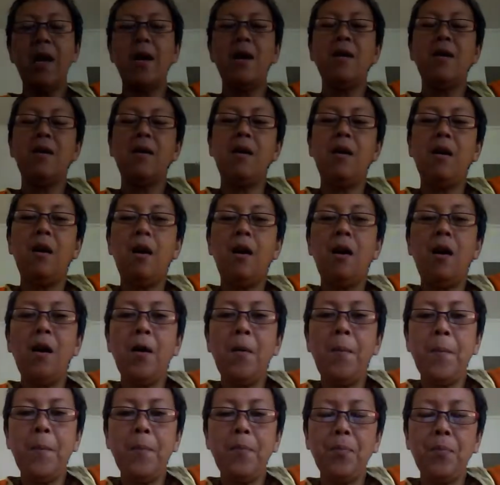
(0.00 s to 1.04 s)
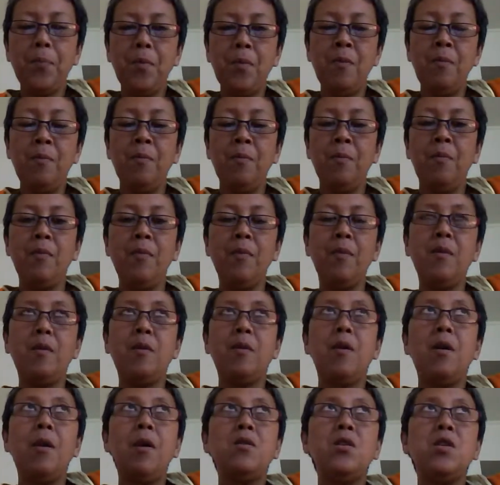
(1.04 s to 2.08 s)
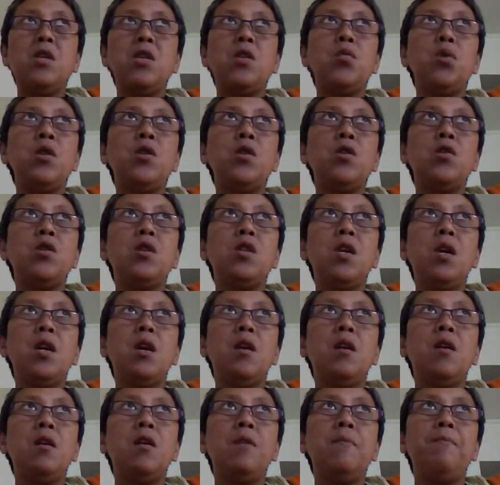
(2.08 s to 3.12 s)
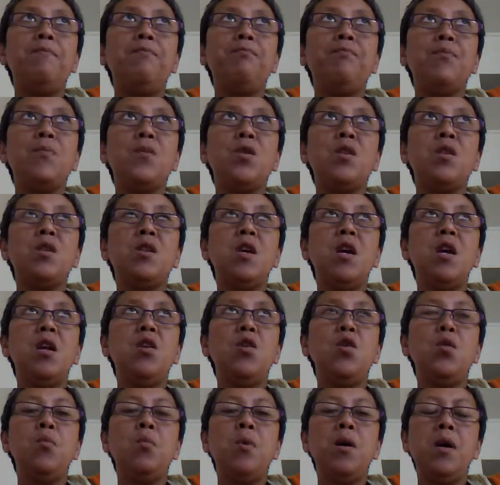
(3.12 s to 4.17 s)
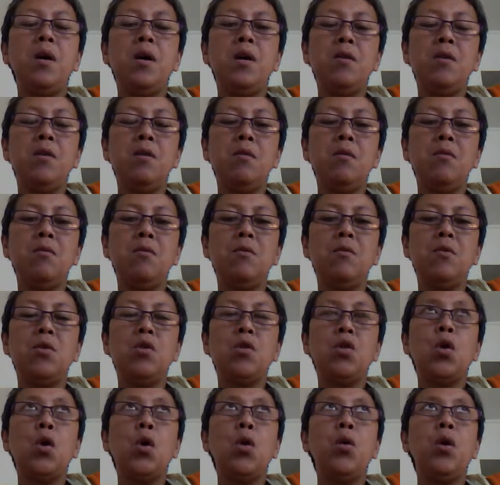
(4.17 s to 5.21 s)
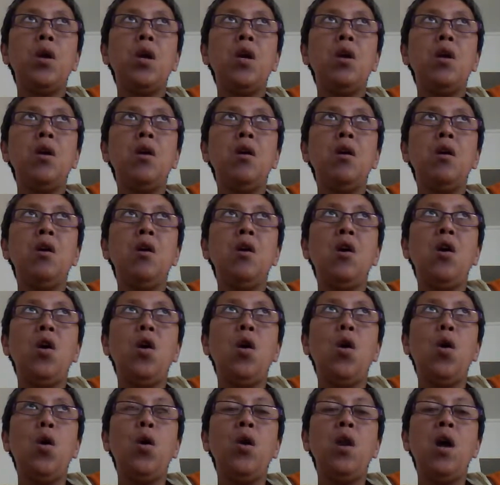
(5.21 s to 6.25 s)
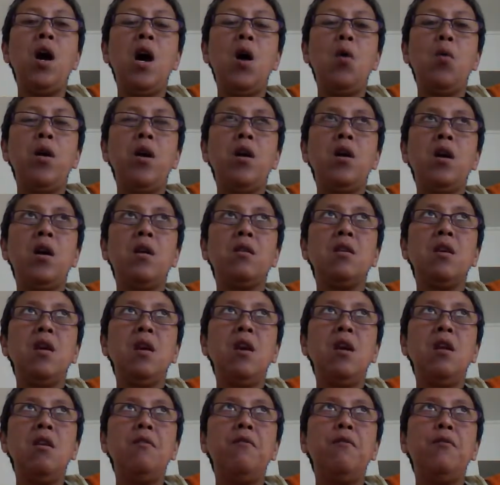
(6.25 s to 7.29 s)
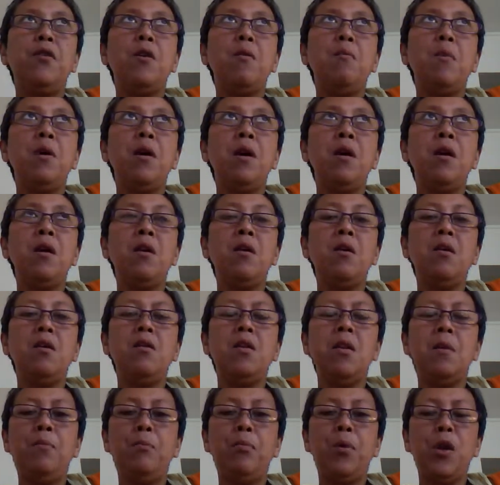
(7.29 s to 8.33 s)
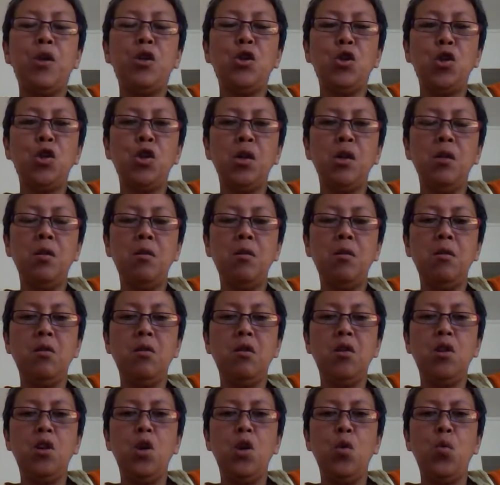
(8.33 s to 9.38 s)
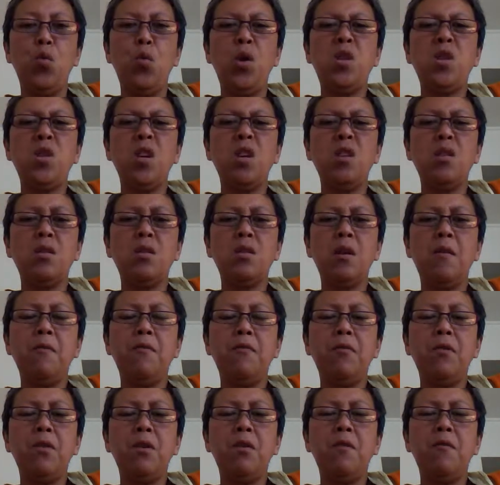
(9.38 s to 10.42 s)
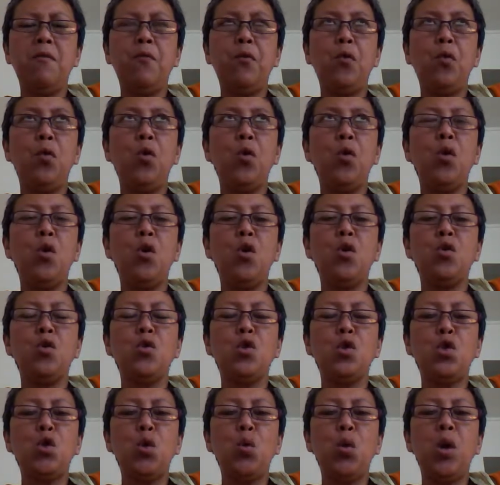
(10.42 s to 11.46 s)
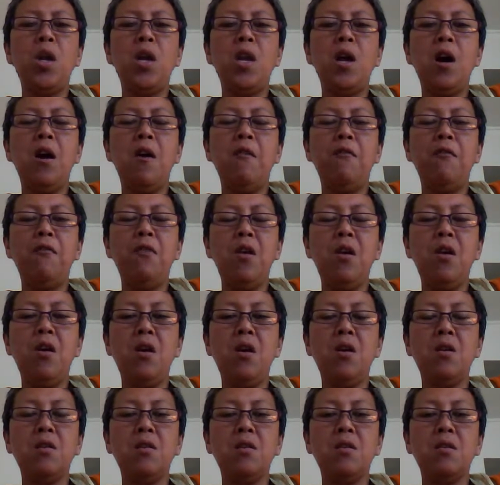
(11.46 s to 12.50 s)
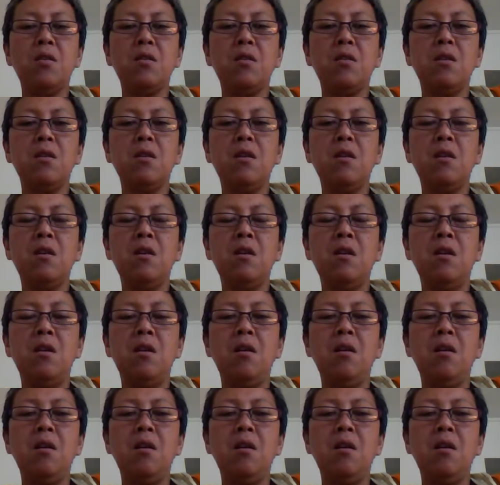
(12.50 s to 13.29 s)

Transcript: Hi, I just want to tell you my story on how I got healed from my depression, which I suffered for 2.5 years.